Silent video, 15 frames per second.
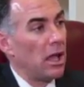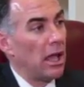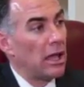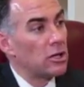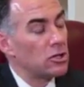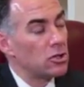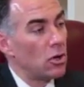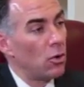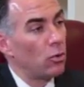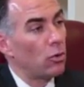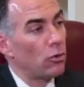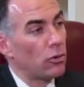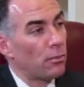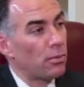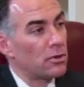In total,
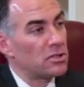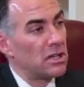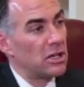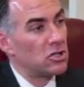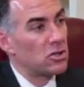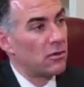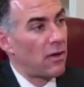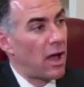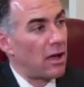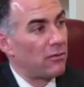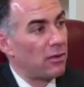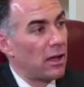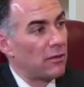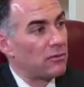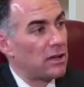the procedure of
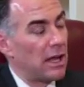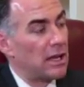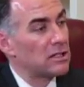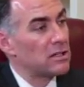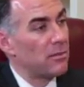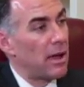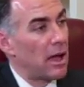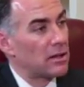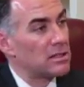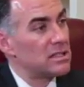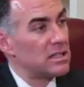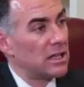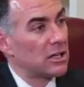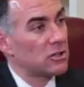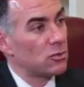IVF takes about
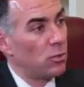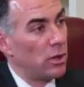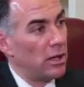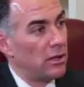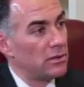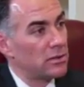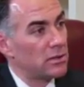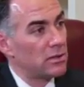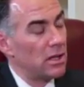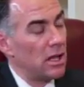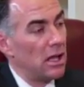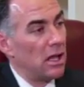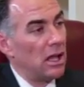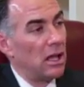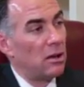6 weeks.
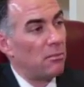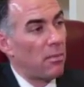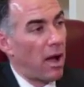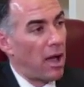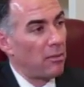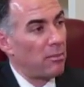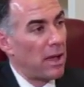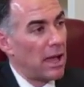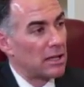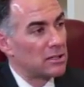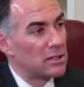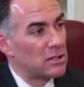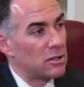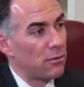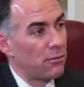It
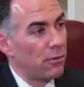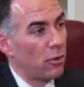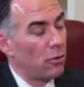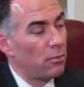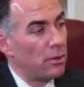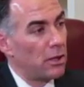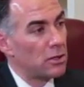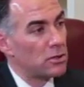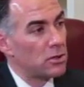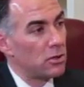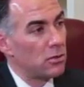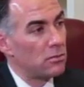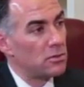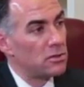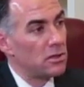bypasses the fallopian
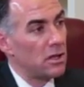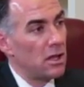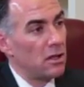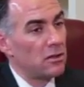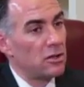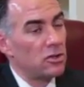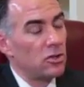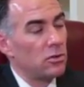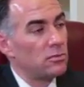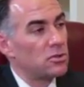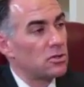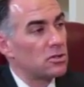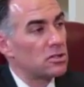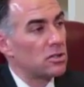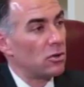tubes. The tubes
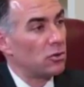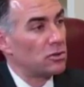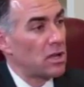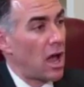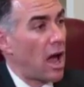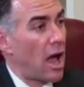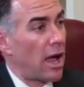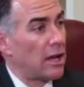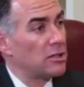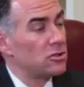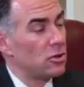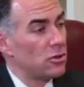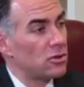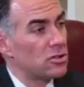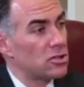are still tied,
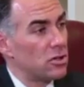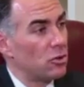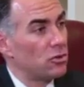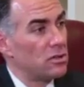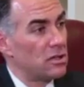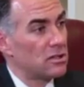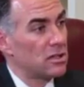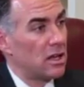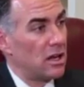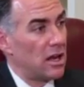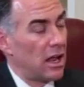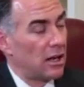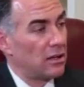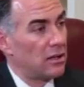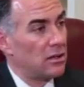so they're still
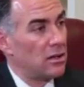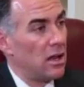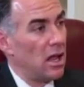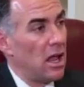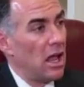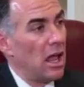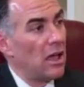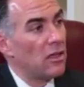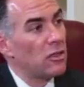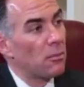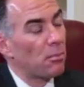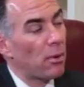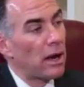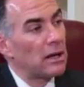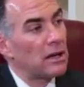disconnected. And the
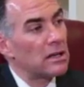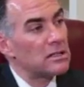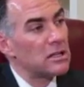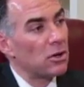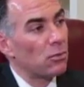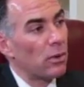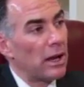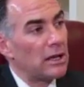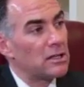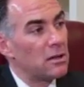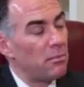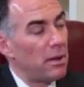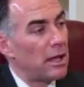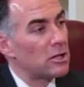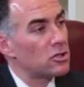pregnancy rate
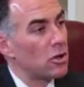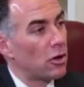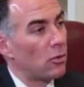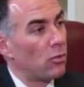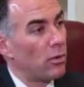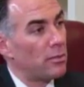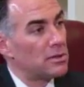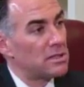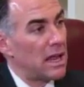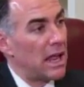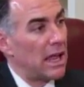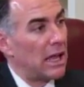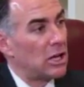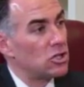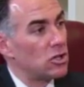depends on a woman's
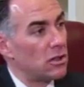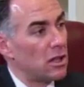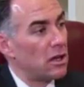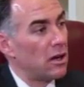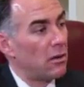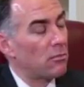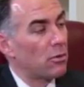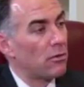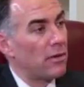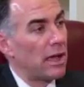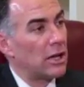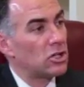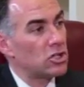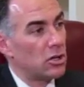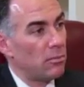age and the number of
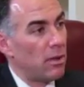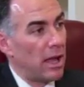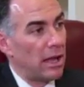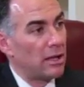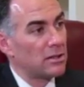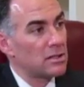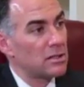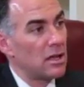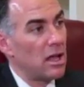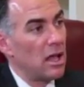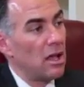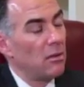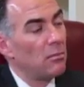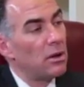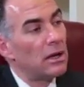eggs she makes,
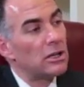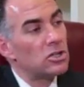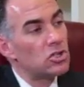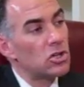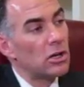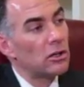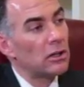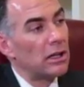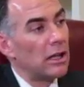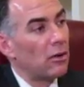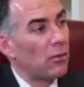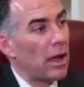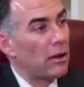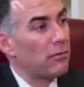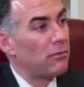but is generally
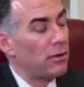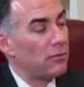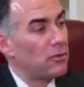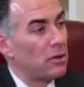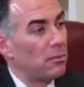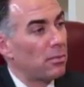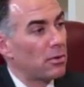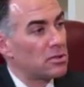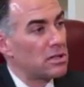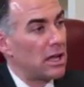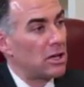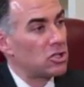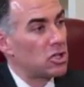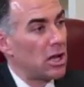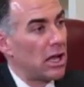around 50%
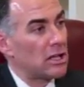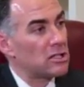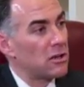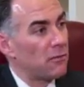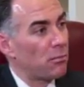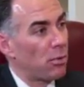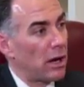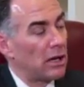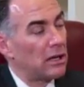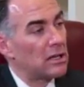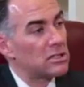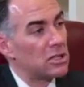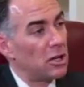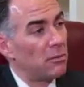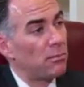chance of
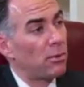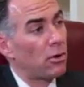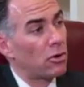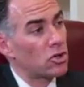pregnancy per